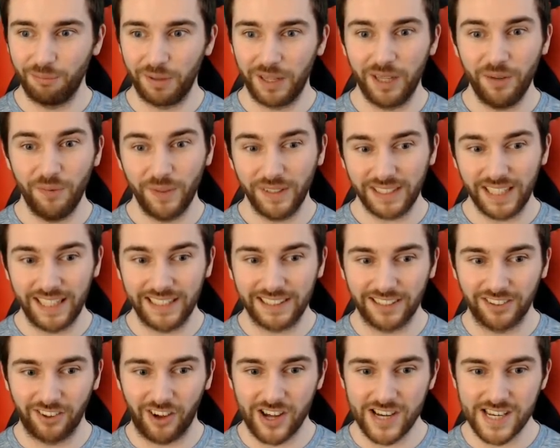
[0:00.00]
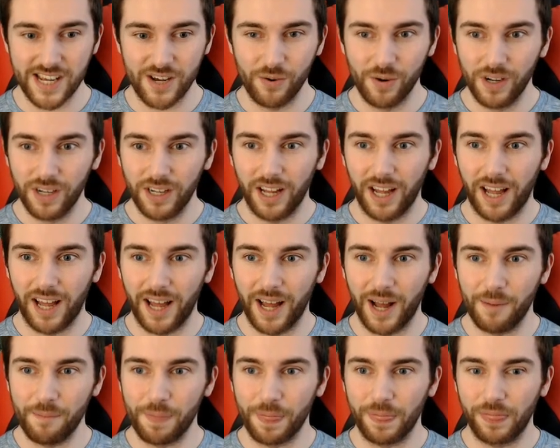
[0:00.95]
be, which isn't ideal.
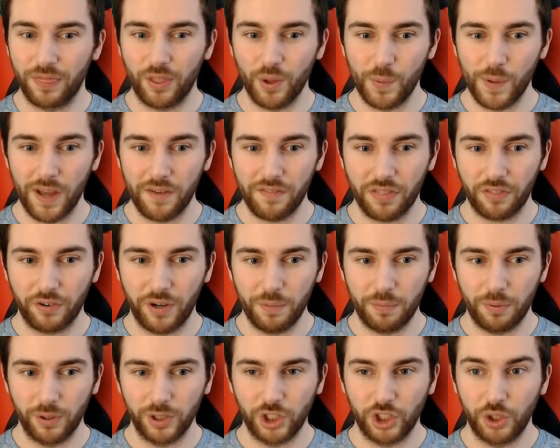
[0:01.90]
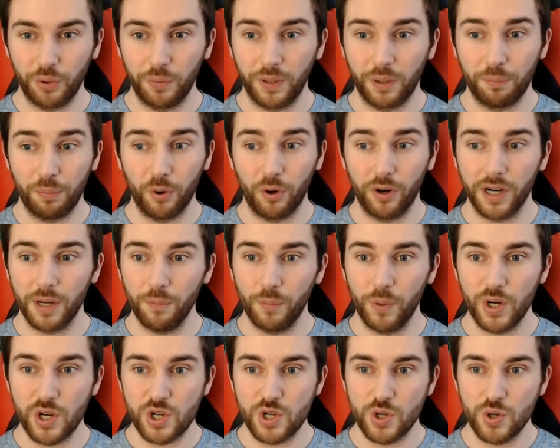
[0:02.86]
Um, do we have a three point shoe we could put on him?
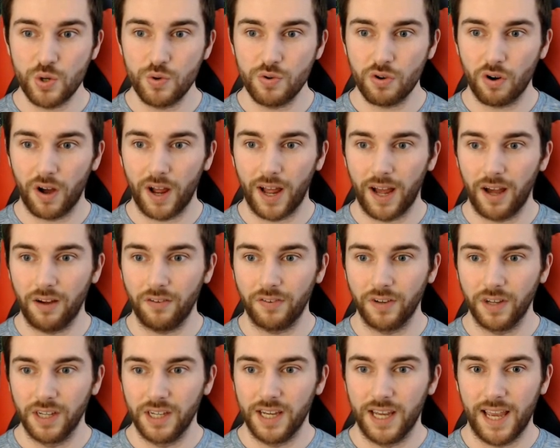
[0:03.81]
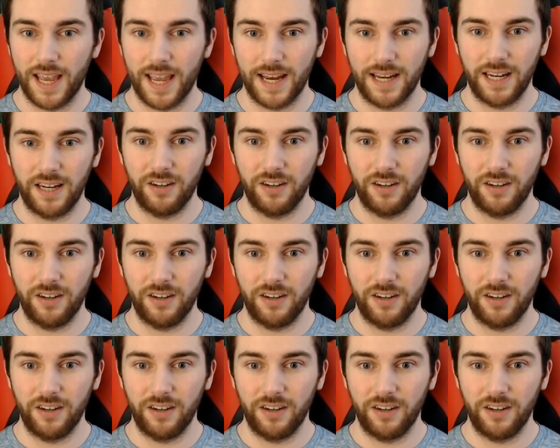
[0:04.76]
We do not have any